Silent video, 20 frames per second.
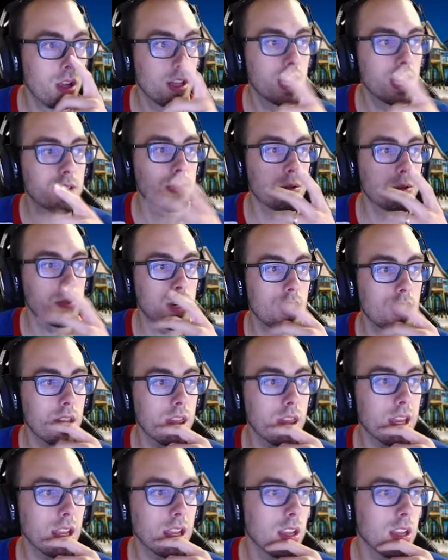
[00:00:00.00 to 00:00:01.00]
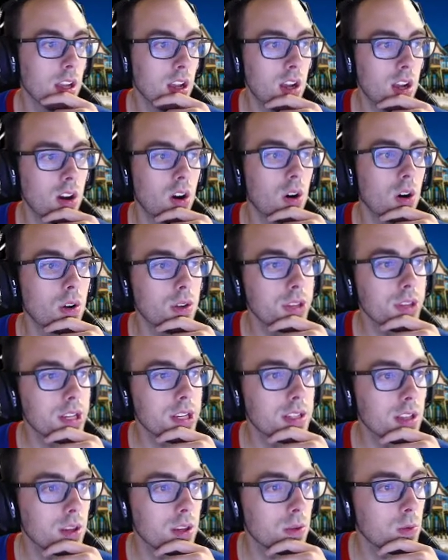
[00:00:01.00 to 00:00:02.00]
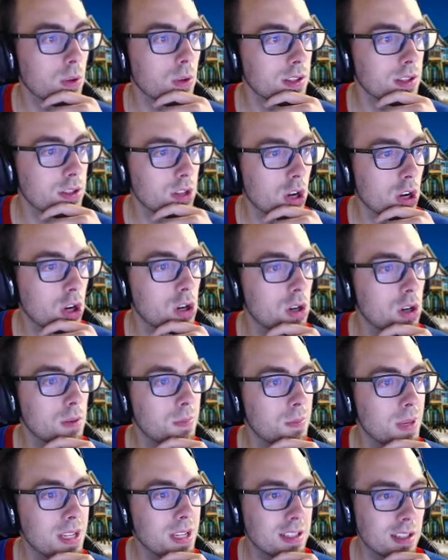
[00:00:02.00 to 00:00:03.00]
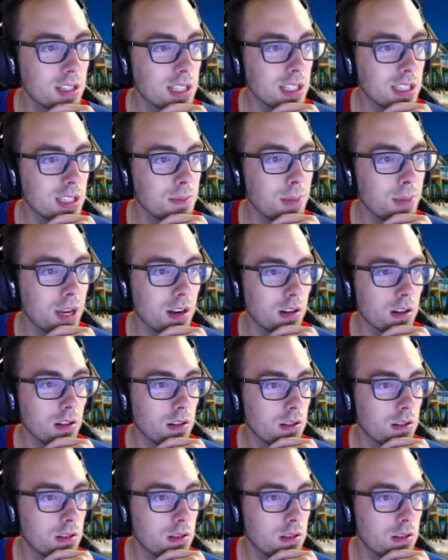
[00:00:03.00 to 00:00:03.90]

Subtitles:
That's what I'm trying to think. All these other ones could be slightly better.